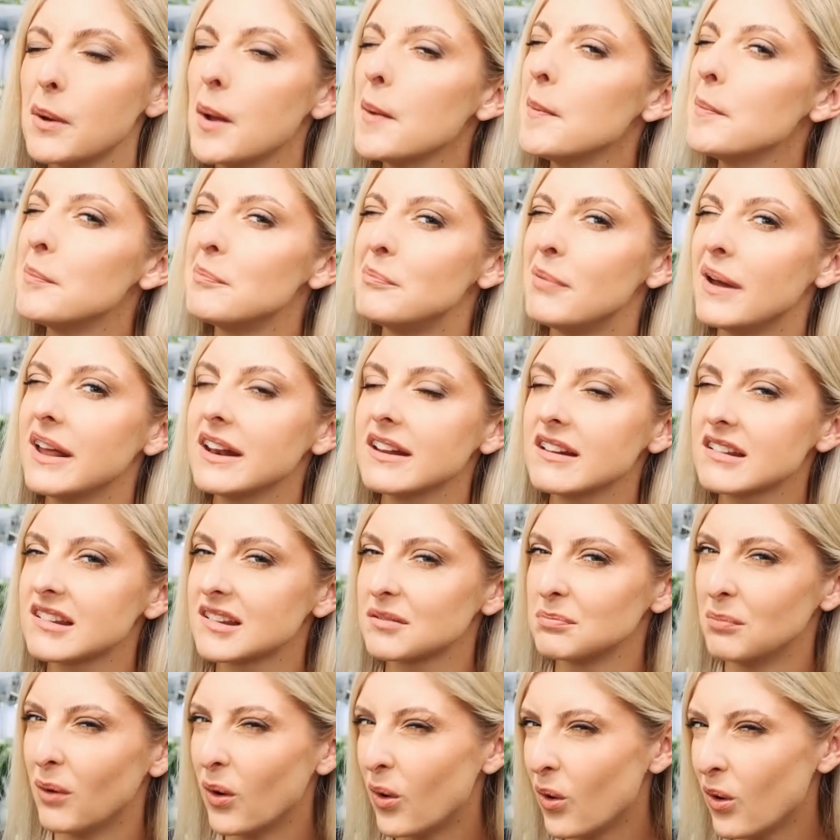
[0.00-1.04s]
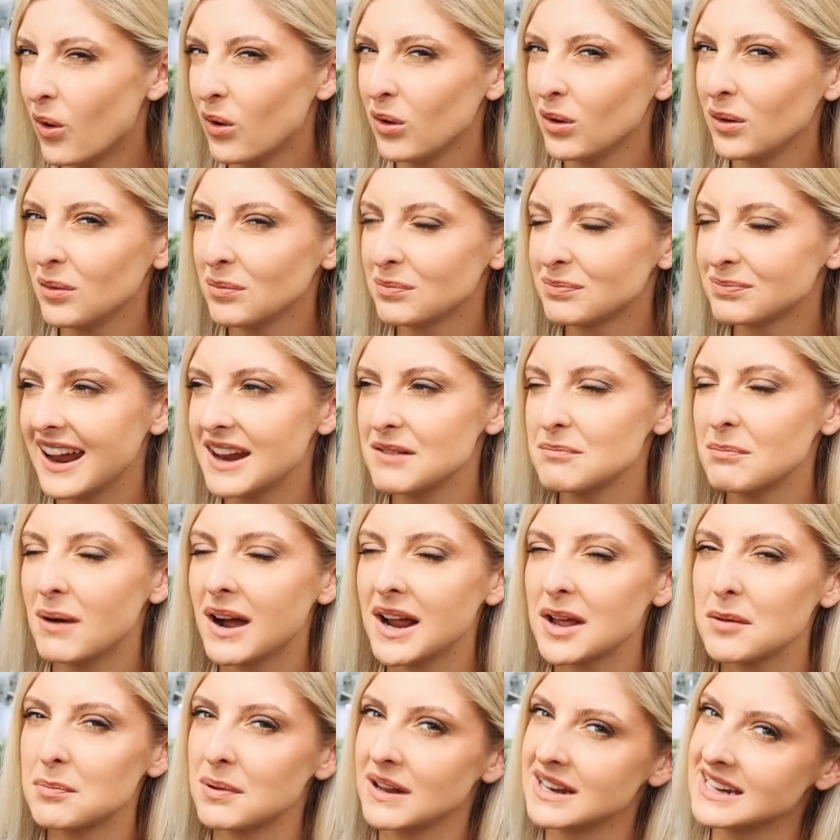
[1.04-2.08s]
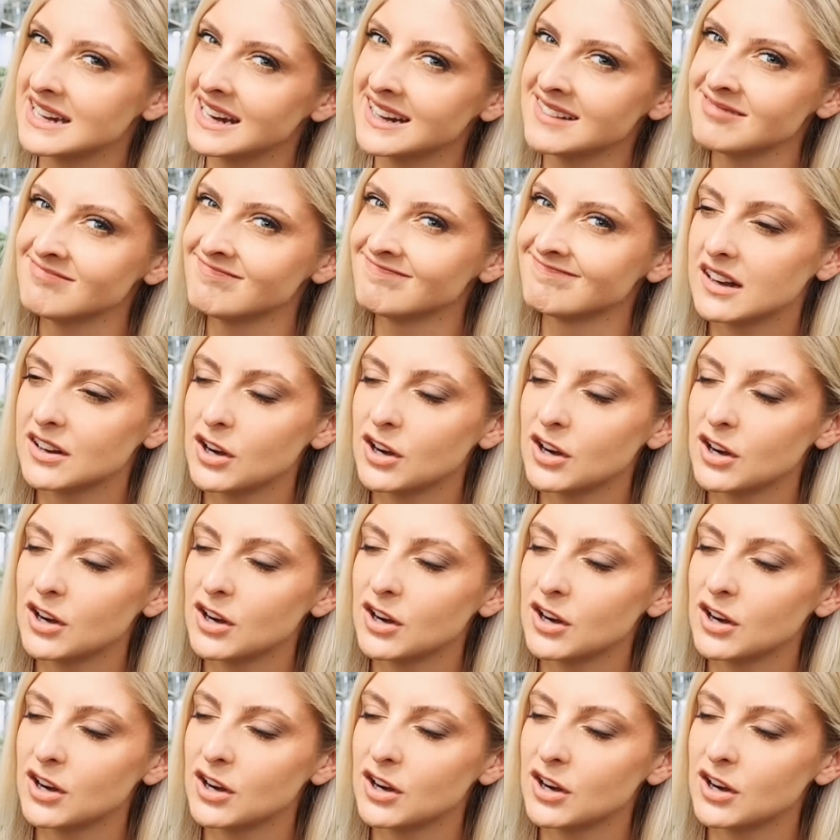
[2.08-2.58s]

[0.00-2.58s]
bit better small, in my opinion.